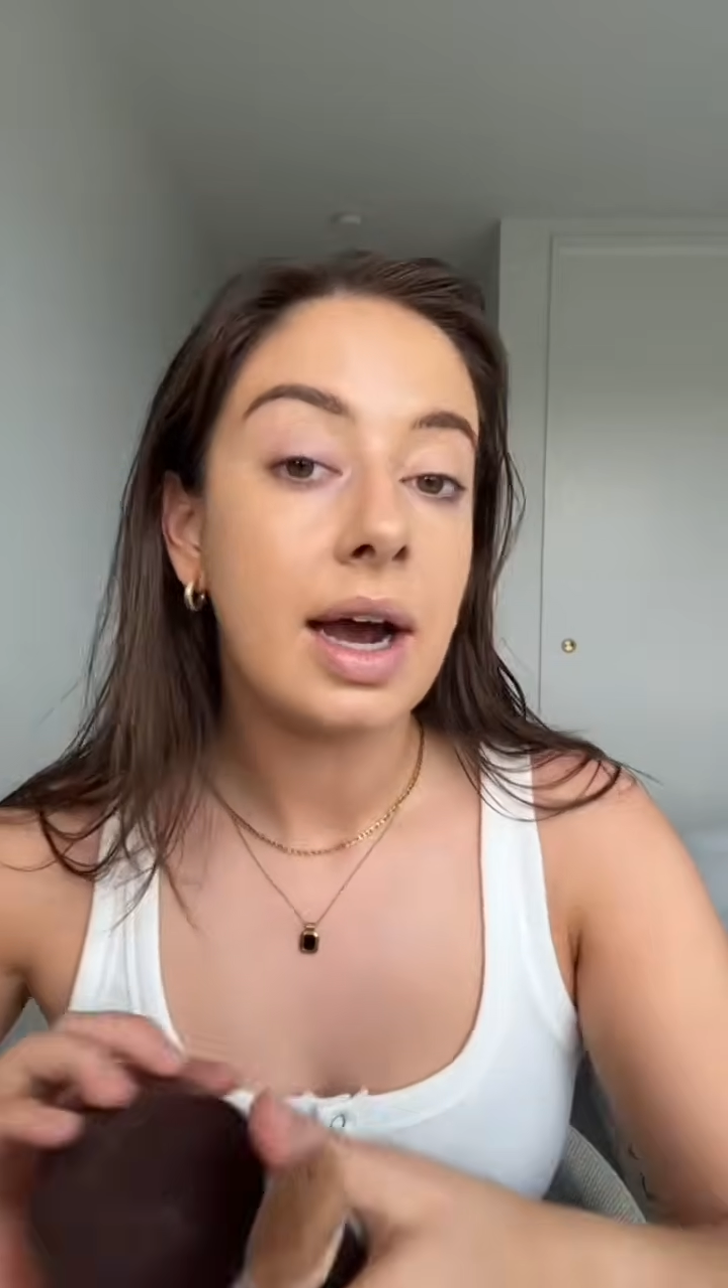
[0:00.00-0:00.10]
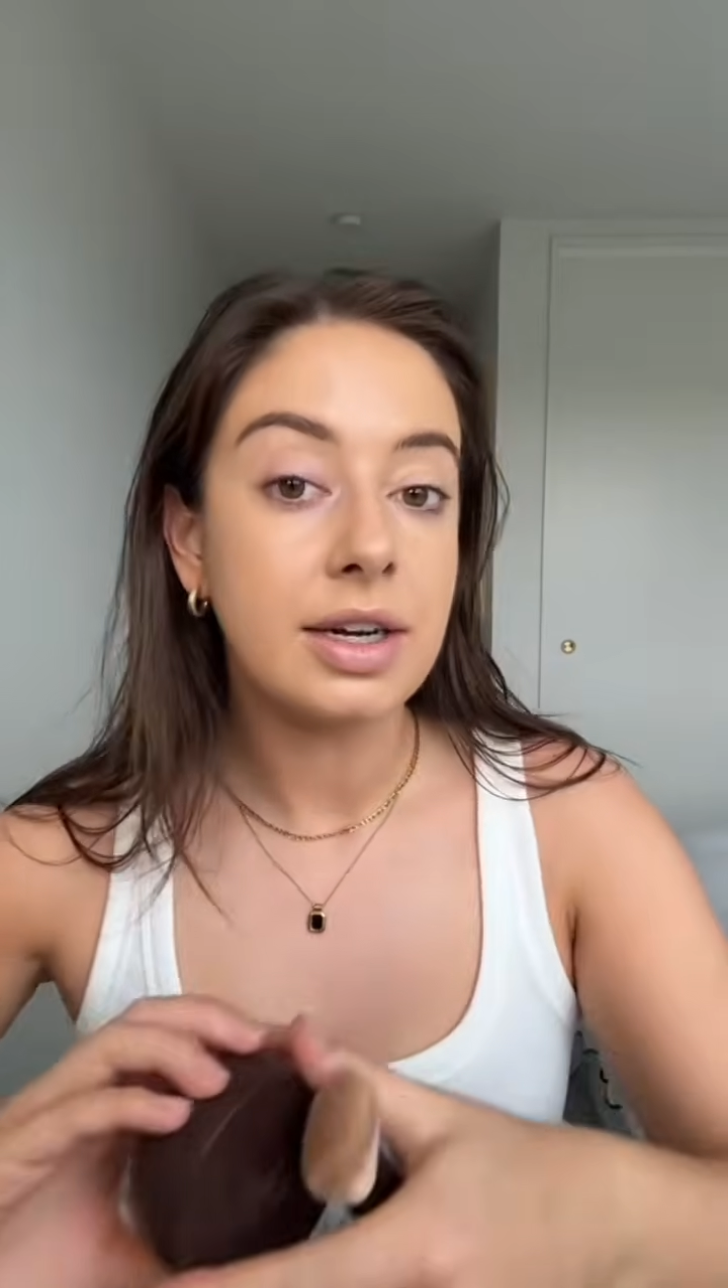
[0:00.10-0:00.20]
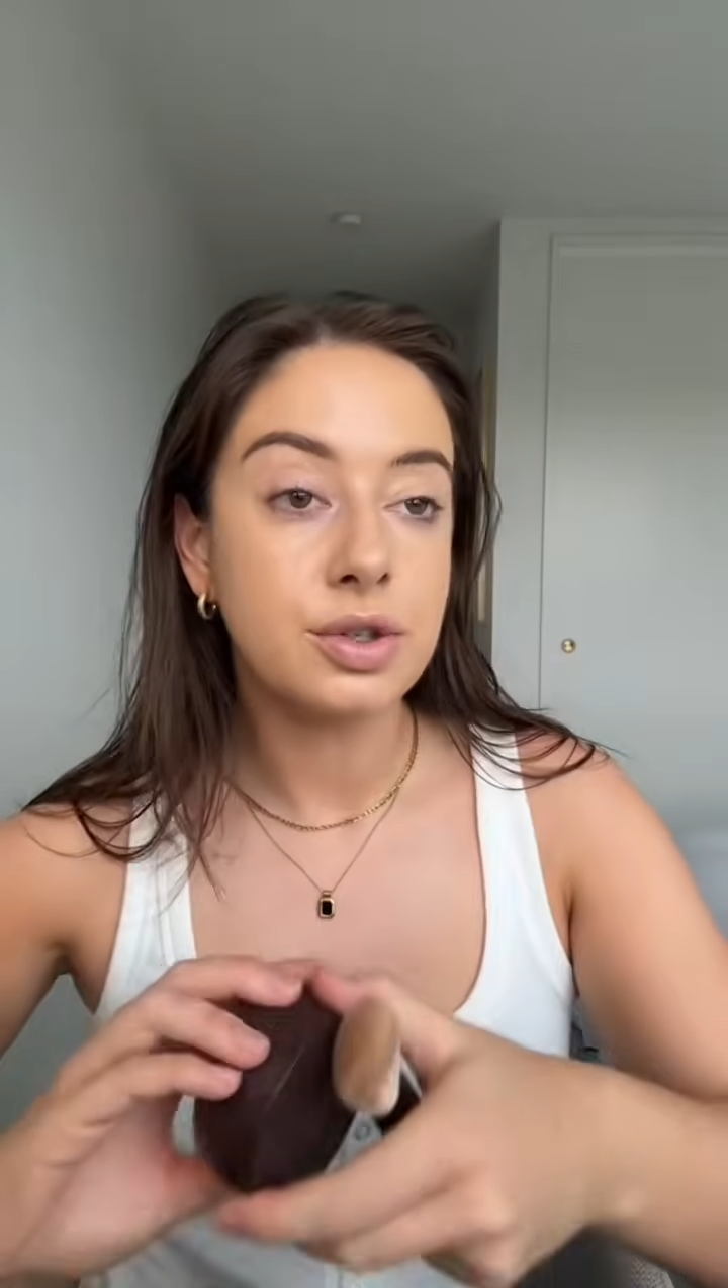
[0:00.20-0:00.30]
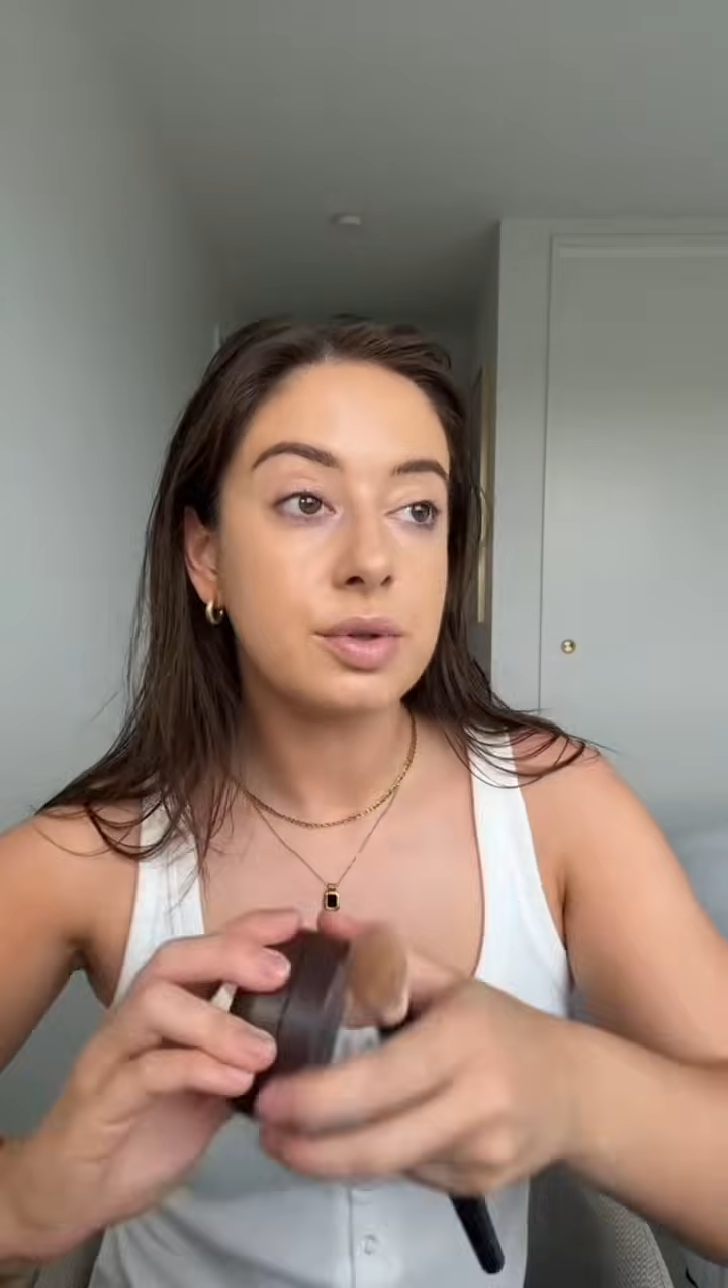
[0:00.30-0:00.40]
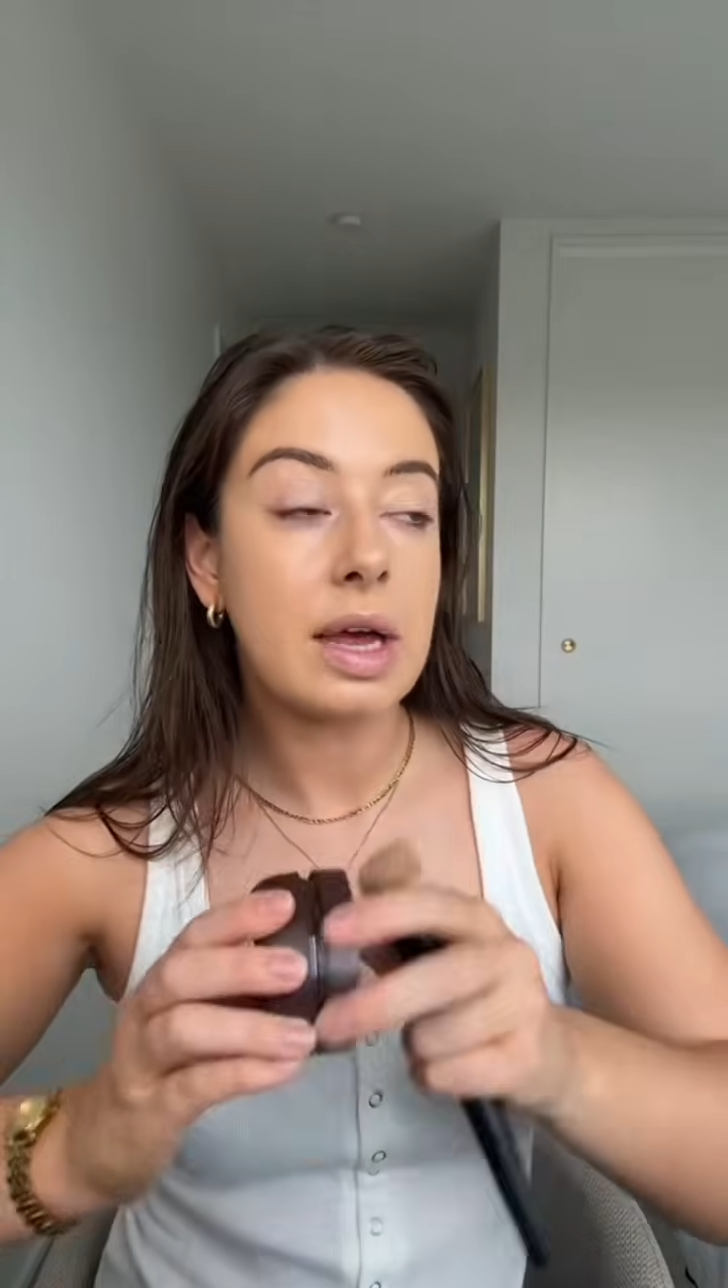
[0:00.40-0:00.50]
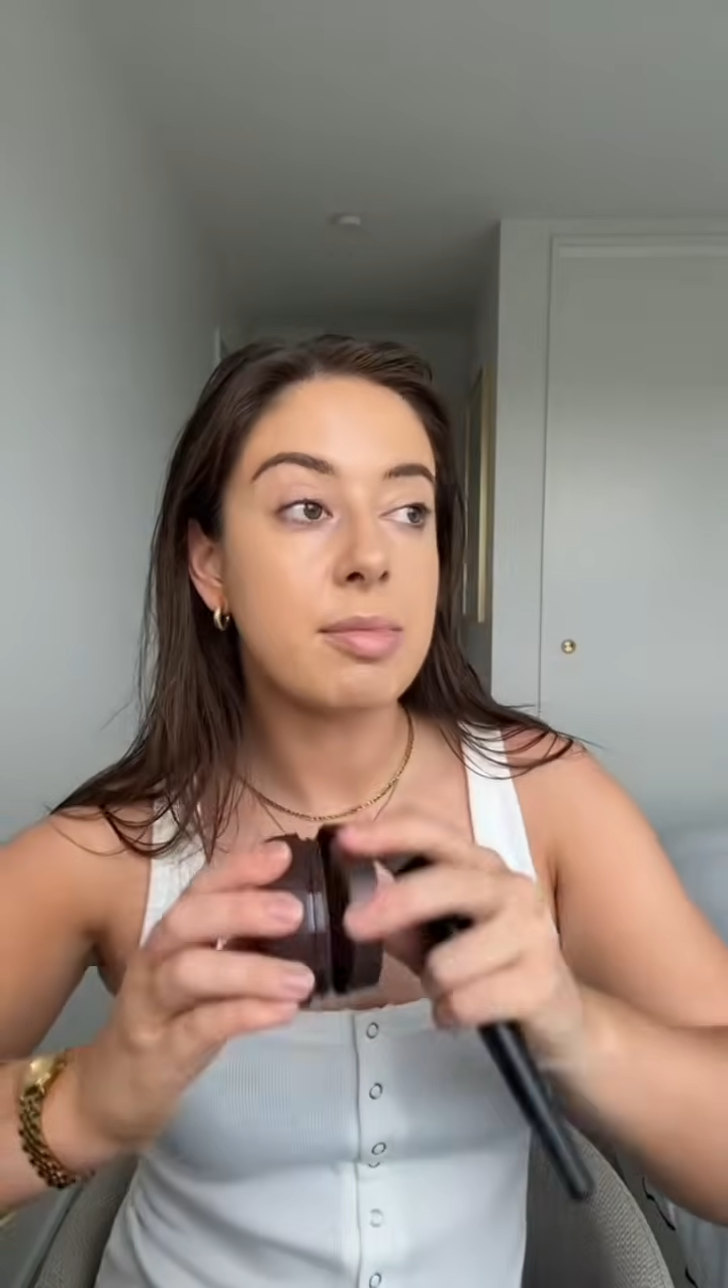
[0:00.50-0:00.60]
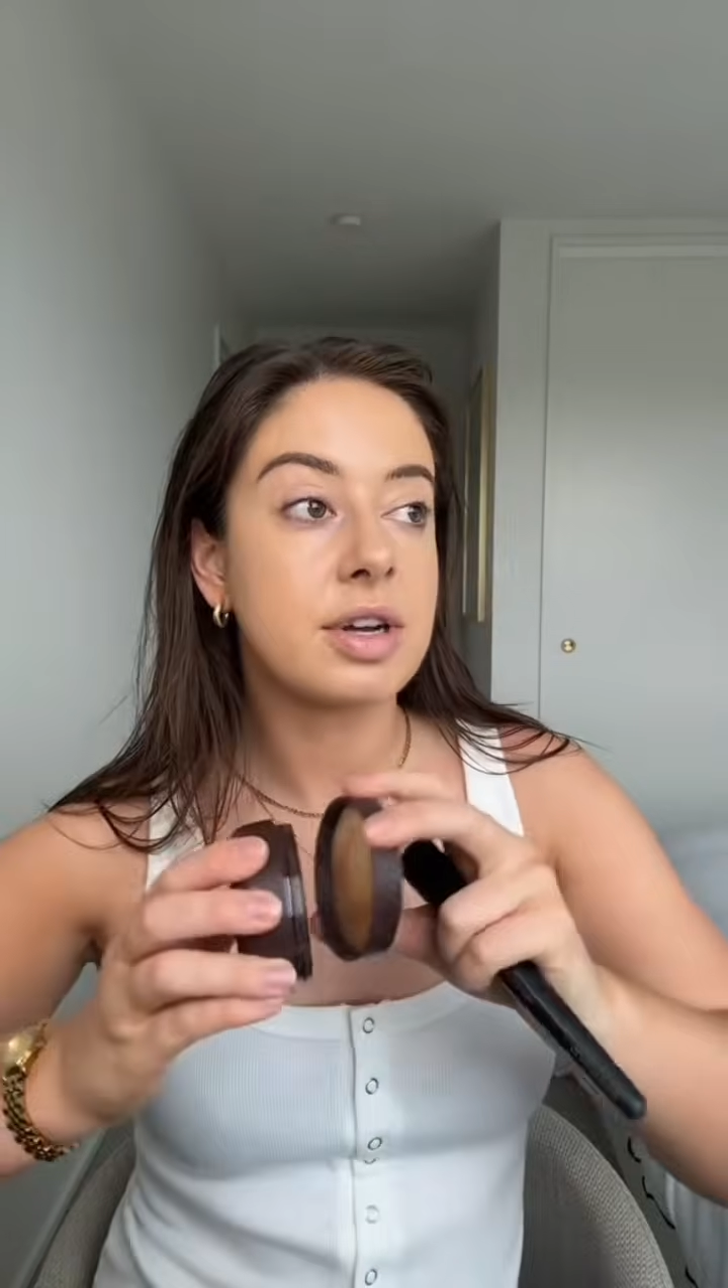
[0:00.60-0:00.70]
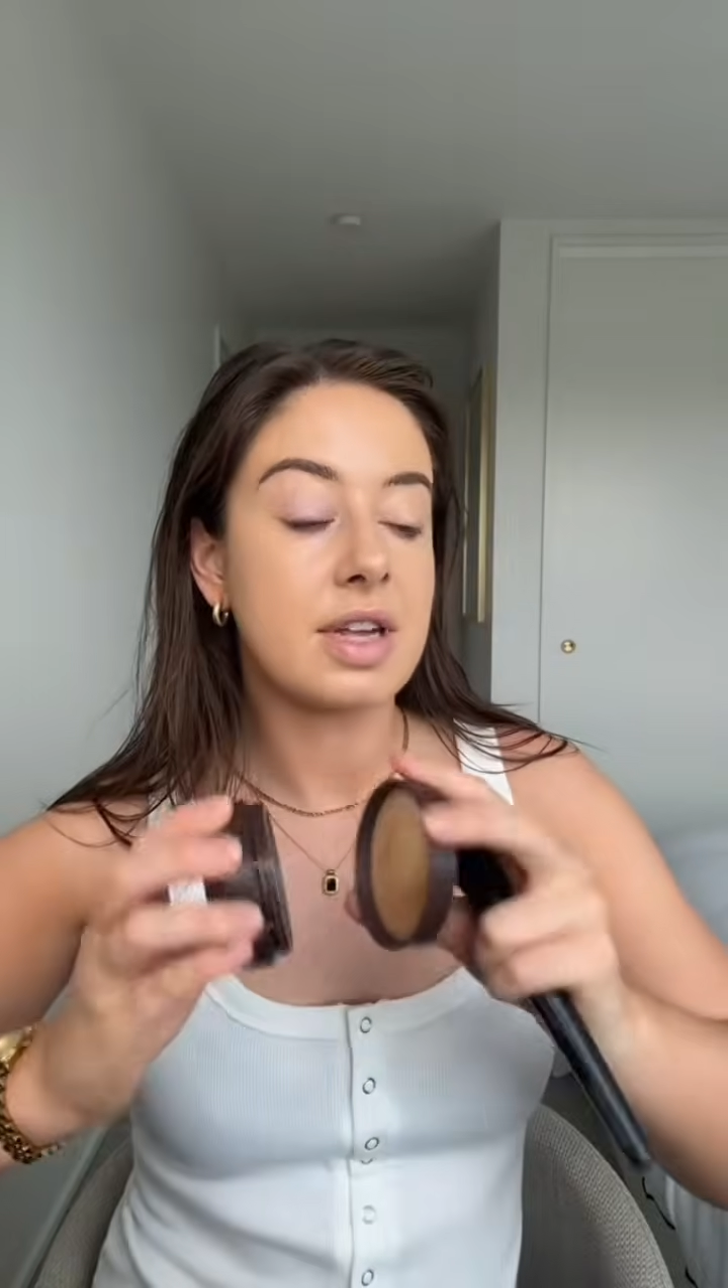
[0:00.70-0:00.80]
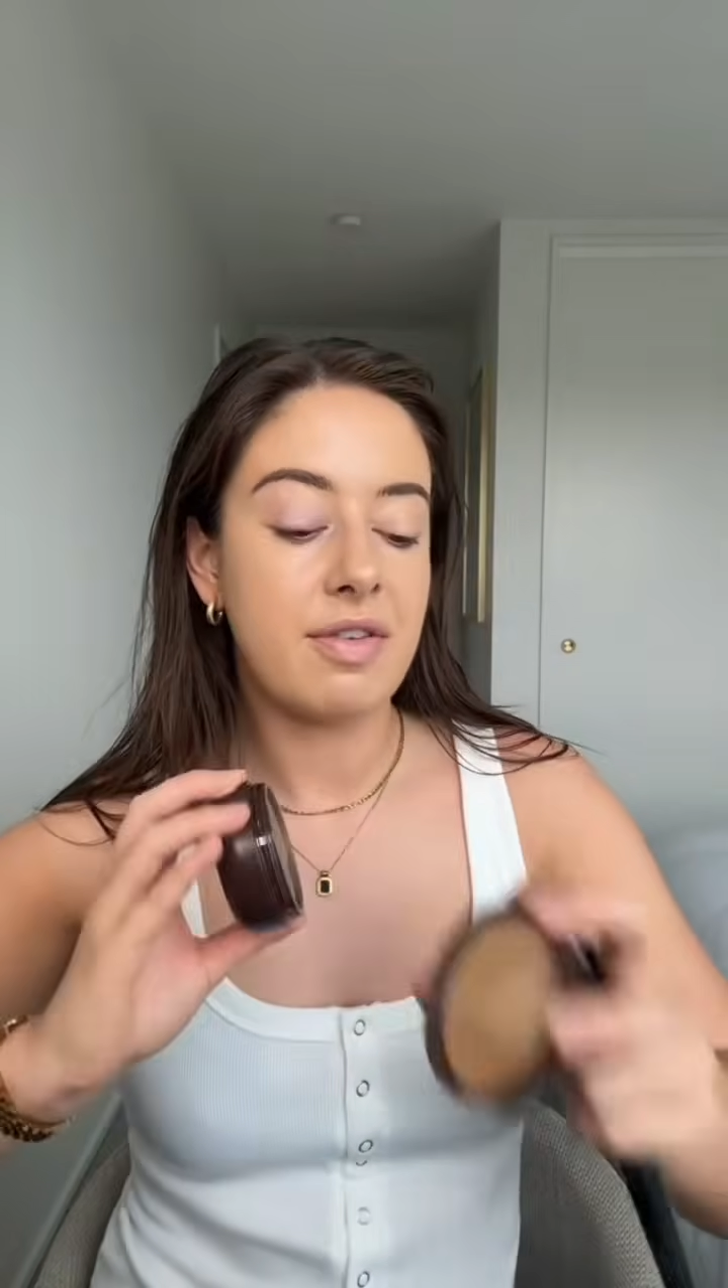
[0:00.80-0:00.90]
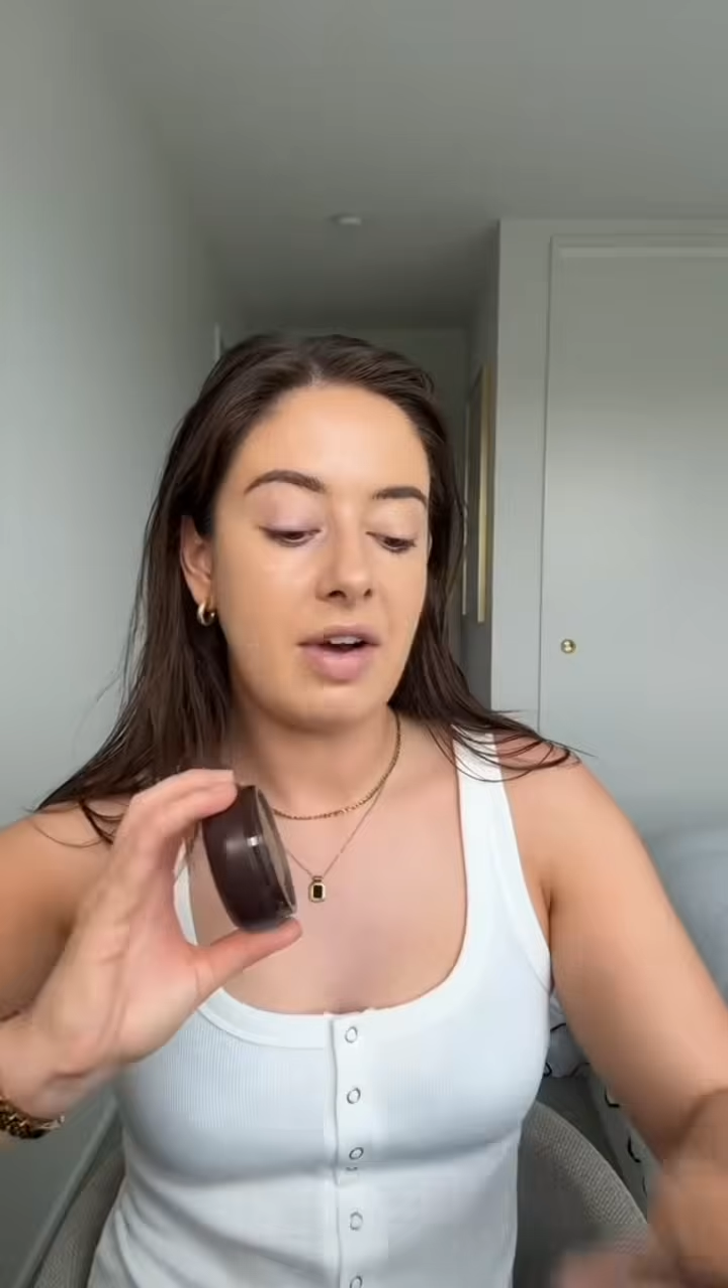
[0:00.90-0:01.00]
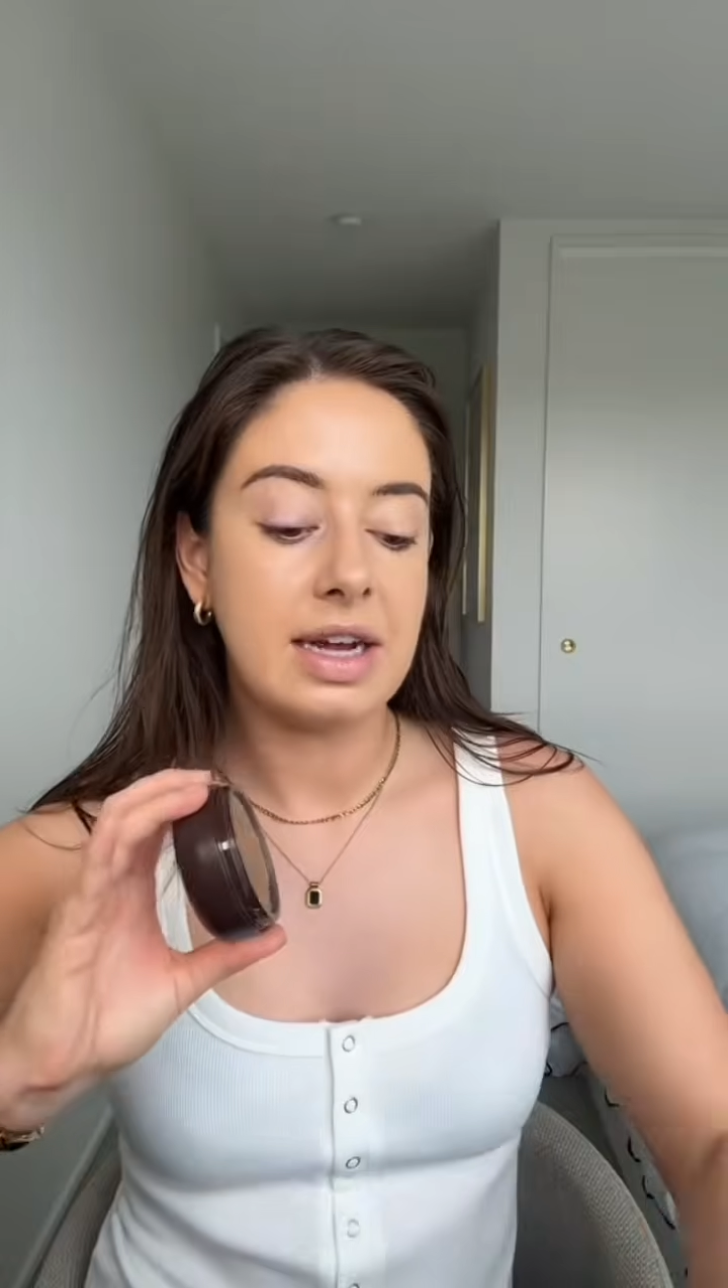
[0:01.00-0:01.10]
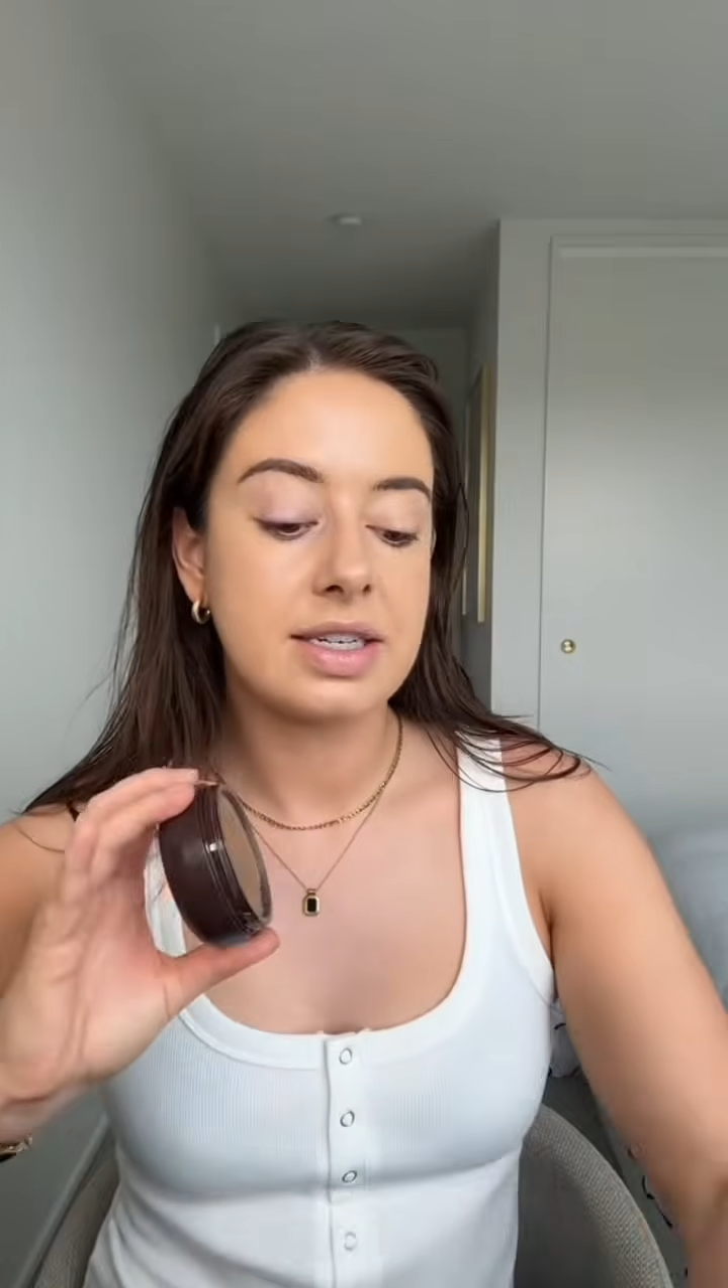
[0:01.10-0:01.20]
do that because I find